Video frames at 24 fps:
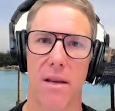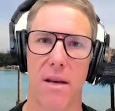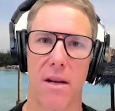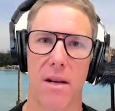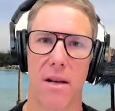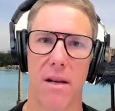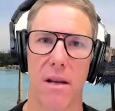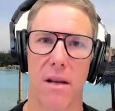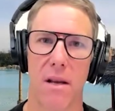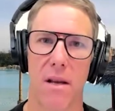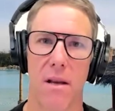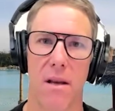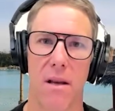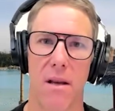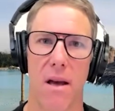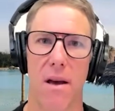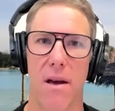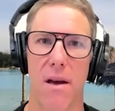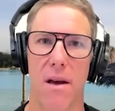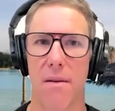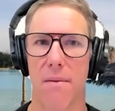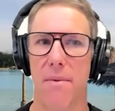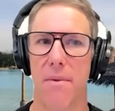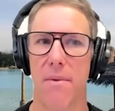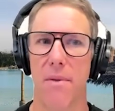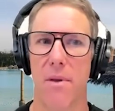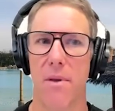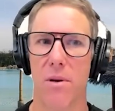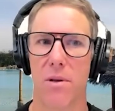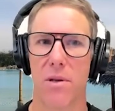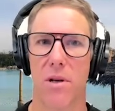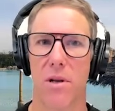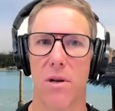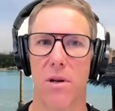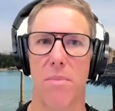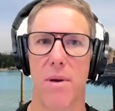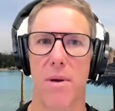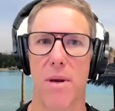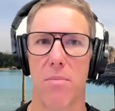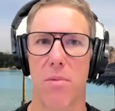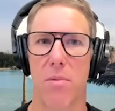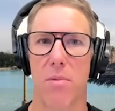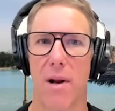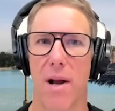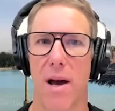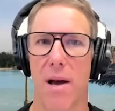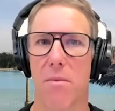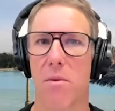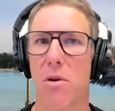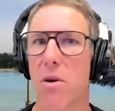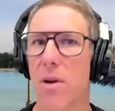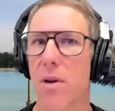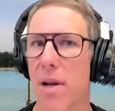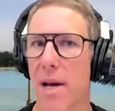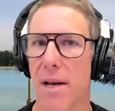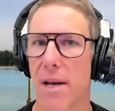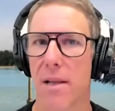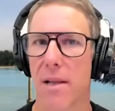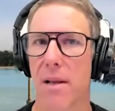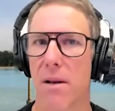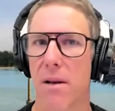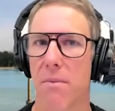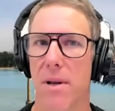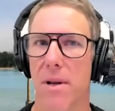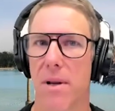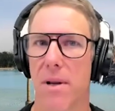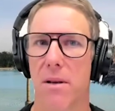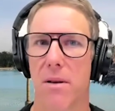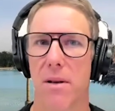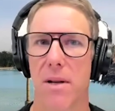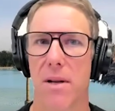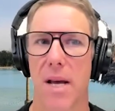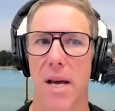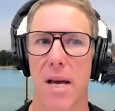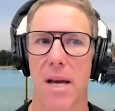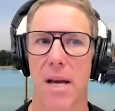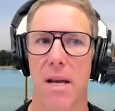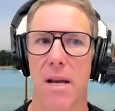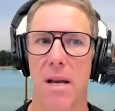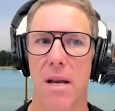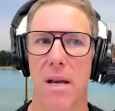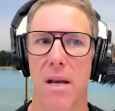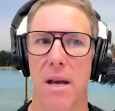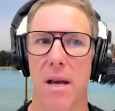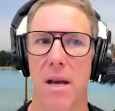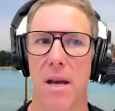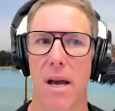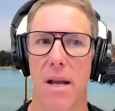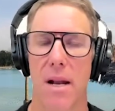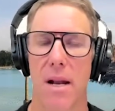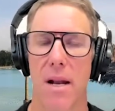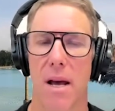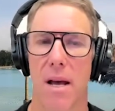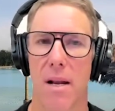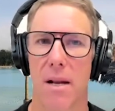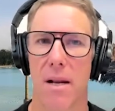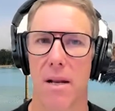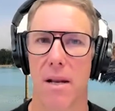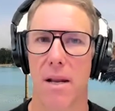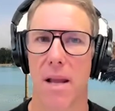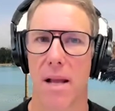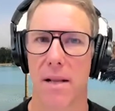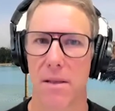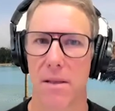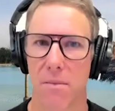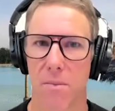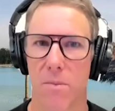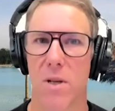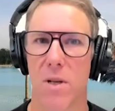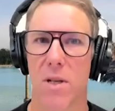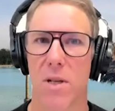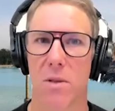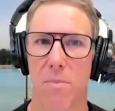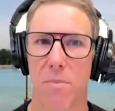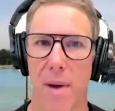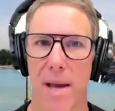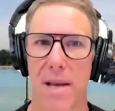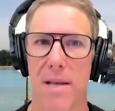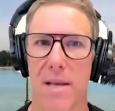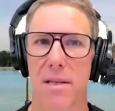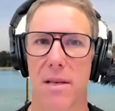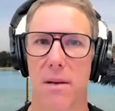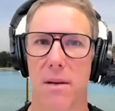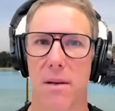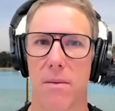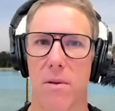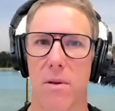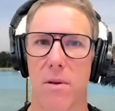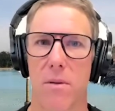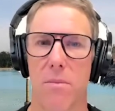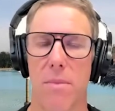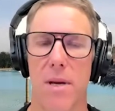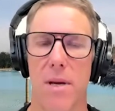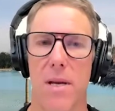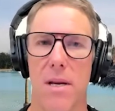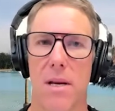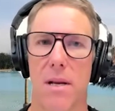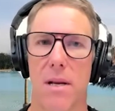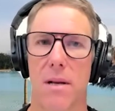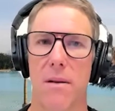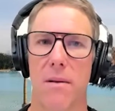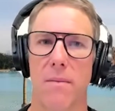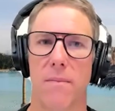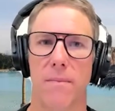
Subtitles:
And those are the people I'm connected with today, and that's the space I want to be in.